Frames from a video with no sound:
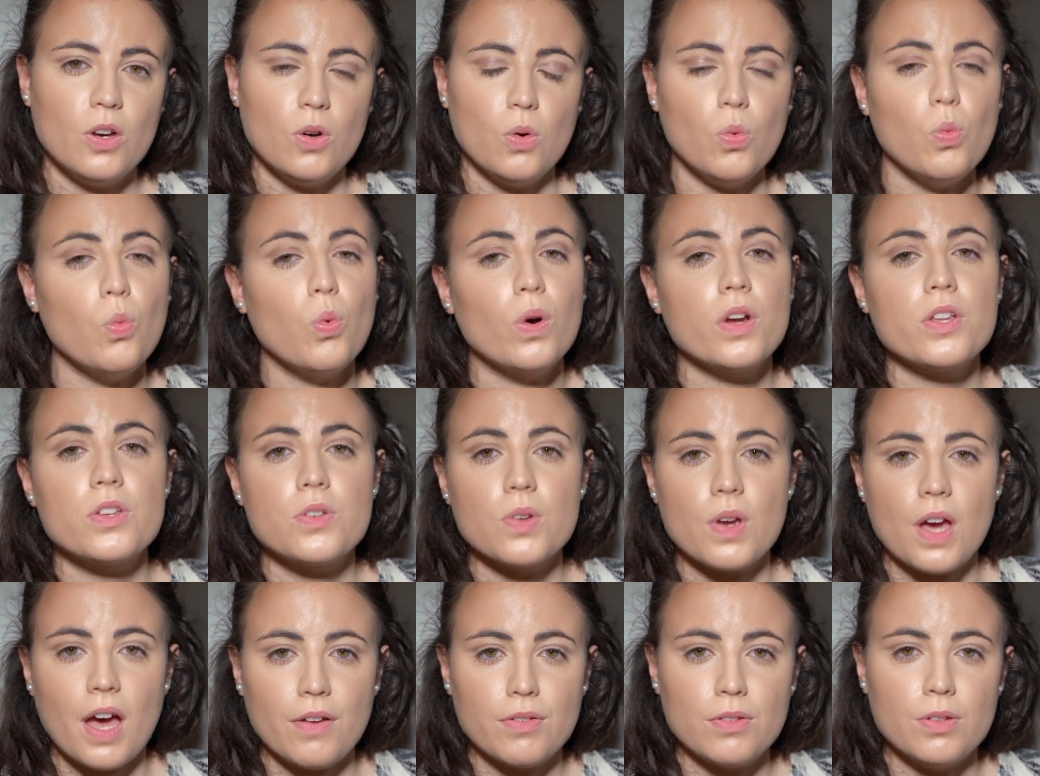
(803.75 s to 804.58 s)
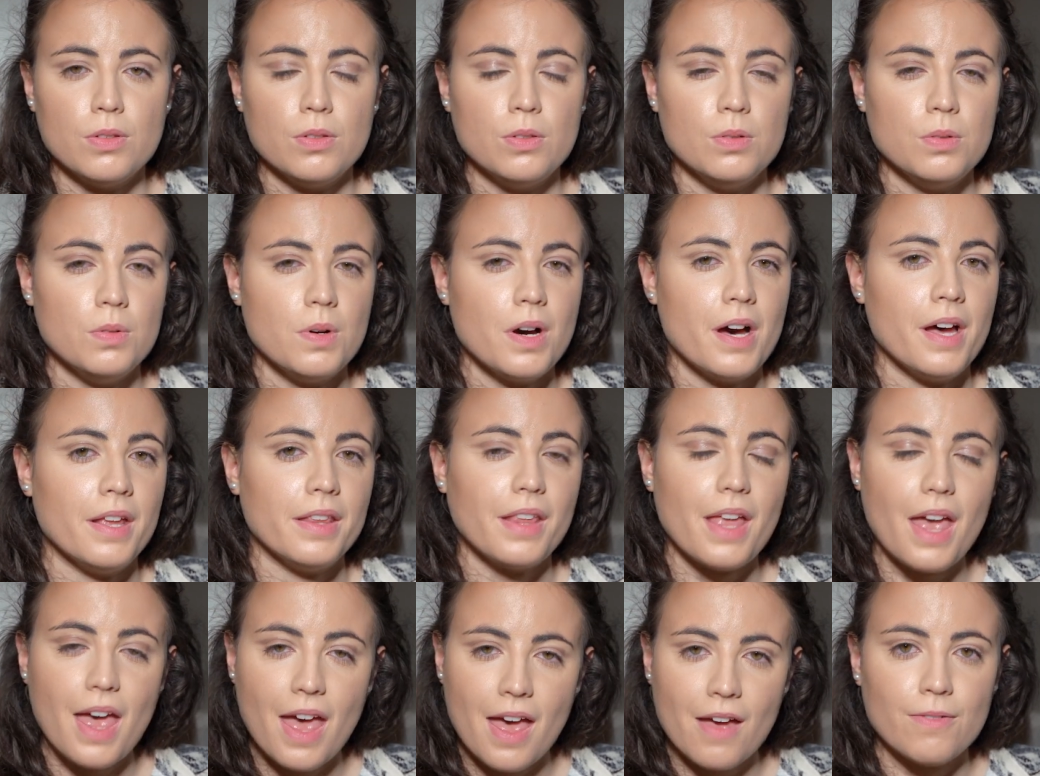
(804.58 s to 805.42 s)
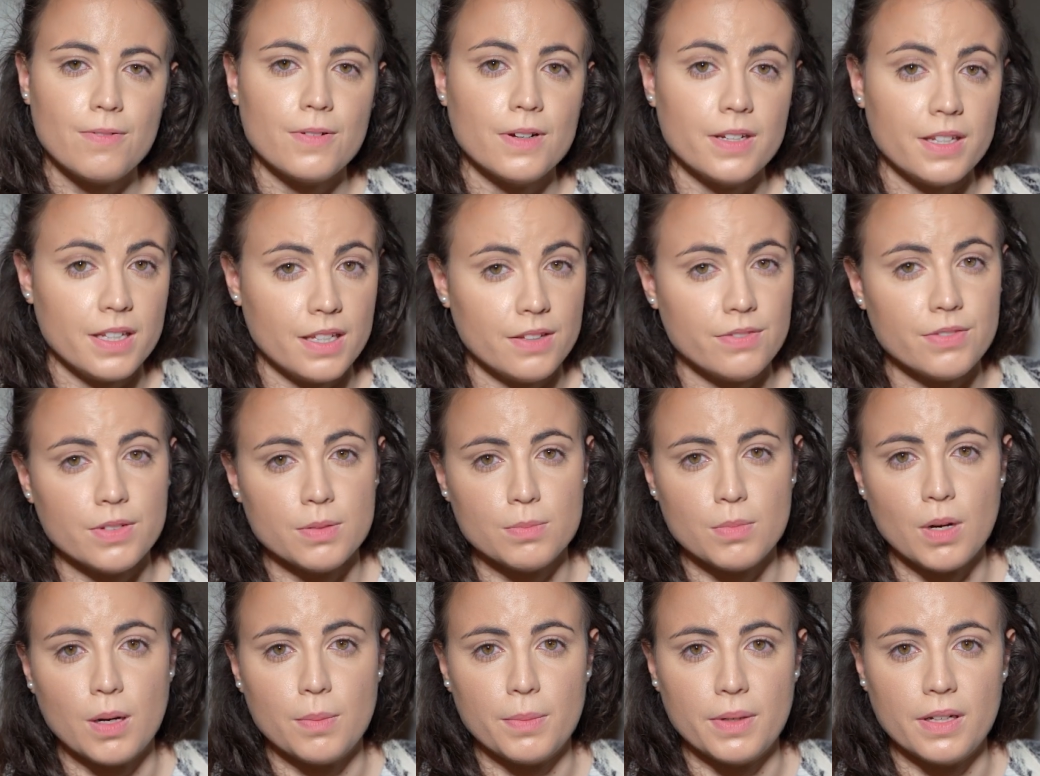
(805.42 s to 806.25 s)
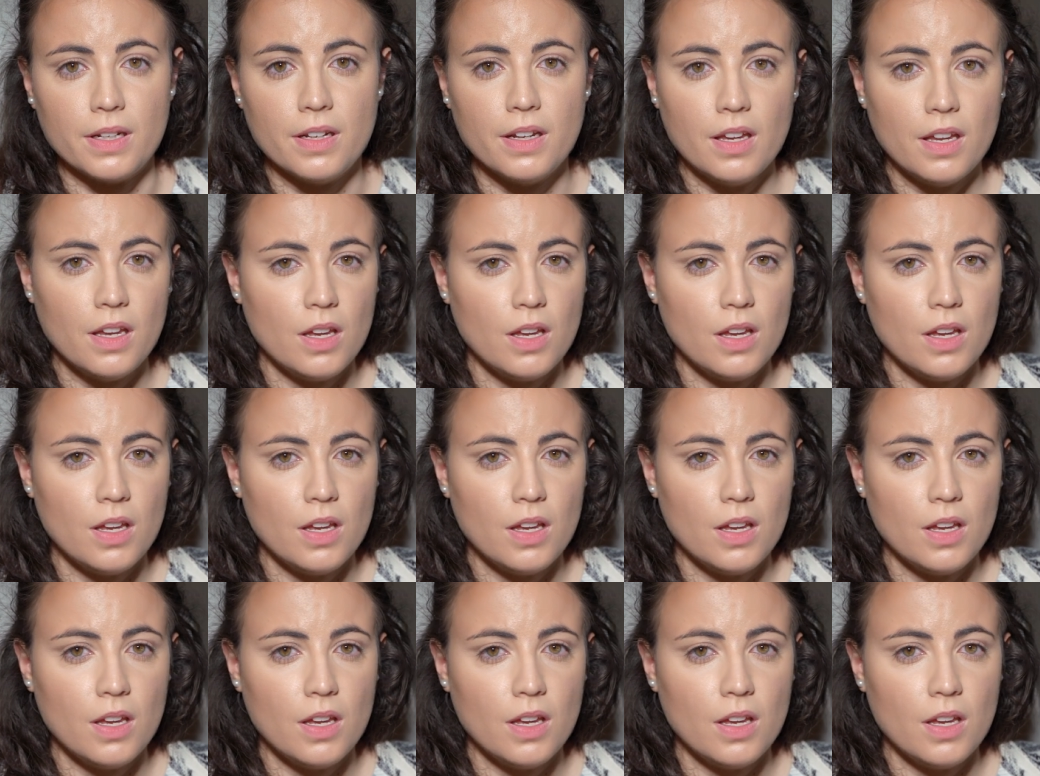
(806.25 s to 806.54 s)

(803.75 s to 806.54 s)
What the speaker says: what you have to do at every given moment.